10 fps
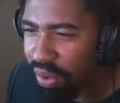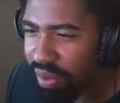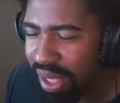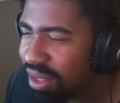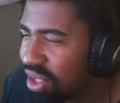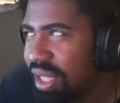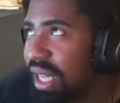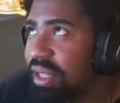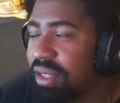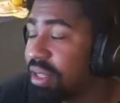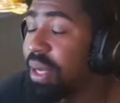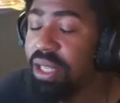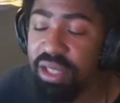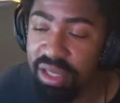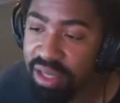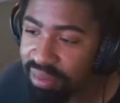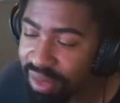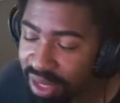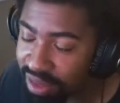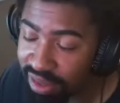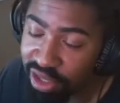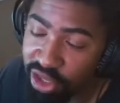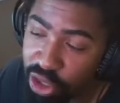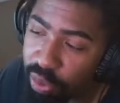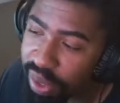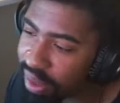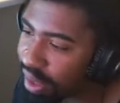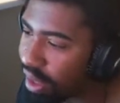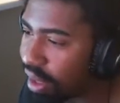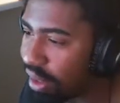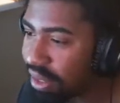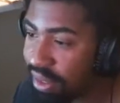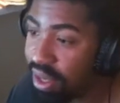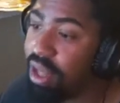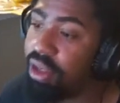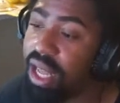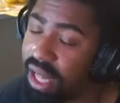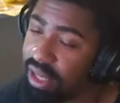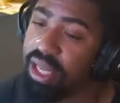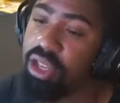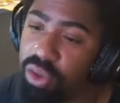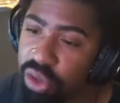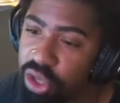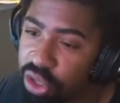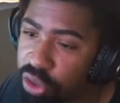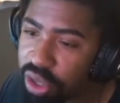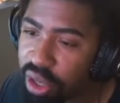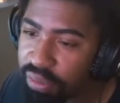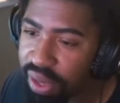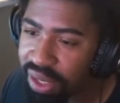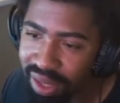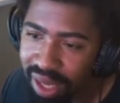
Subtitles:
That to me is just that's stupid. That's like user interface.